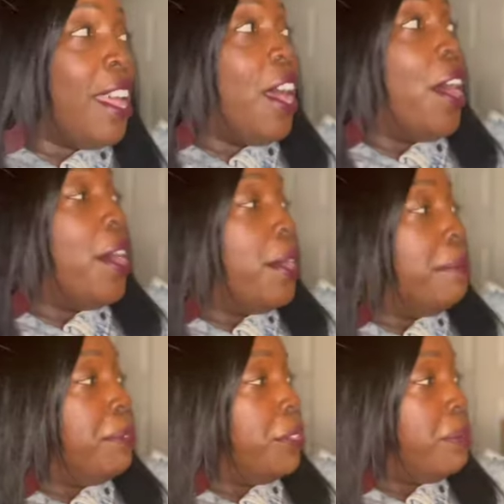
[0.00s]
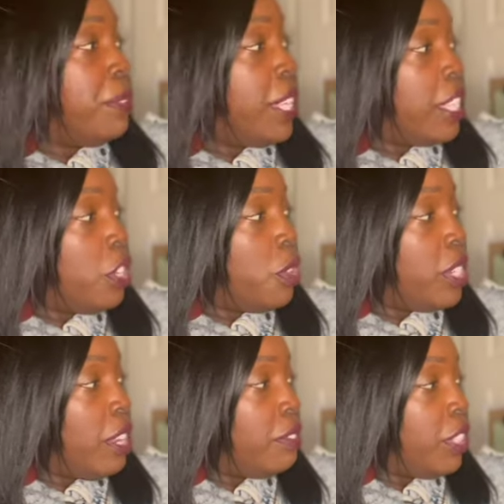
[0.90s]
Um, there's some things that you could
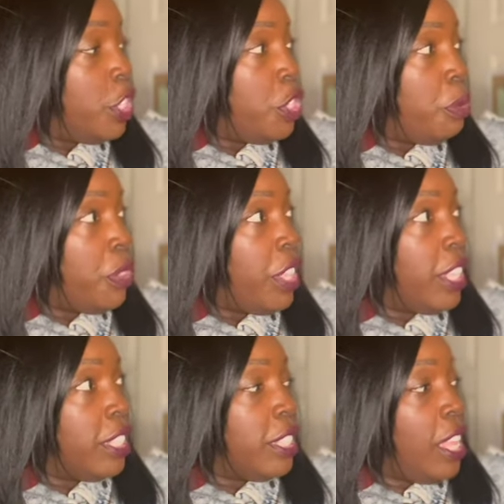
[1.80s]
definitely do with this.